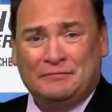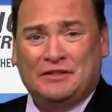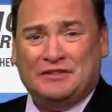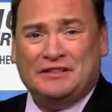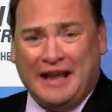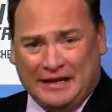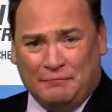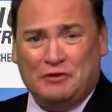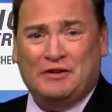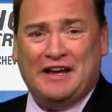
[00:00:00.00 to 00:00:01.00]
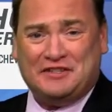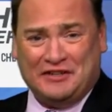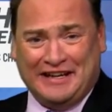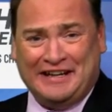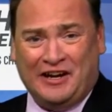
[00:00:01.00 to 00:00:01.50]
Just take a few days to
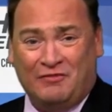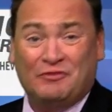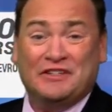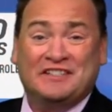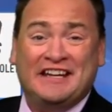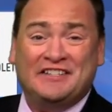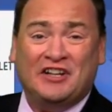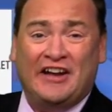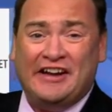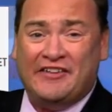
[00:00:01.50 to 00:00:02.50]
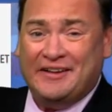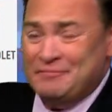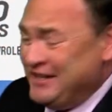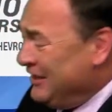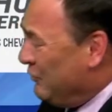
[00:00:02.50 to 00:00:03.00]
get here. For the Teton area,
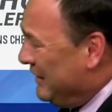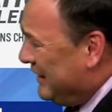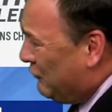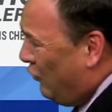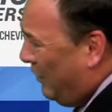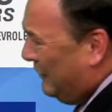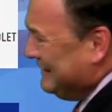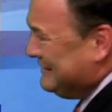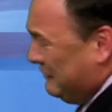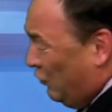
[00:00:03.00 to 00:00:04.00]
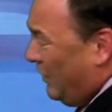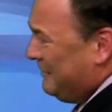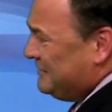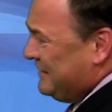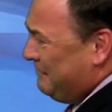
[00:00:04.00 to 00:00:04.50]
we got warming,
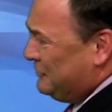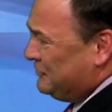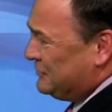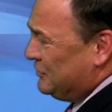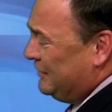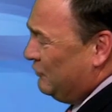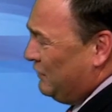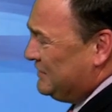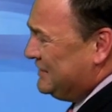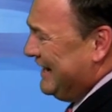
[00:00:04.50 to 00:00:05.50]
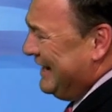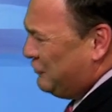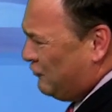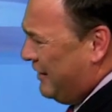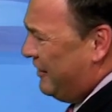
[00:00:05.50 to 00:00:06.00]
warming temperatures starting Wednesday and
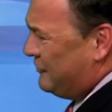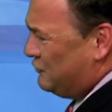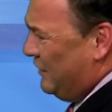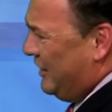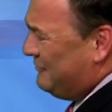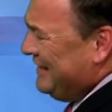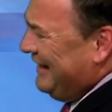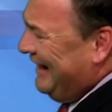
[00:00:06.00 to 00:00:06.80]
drier as well.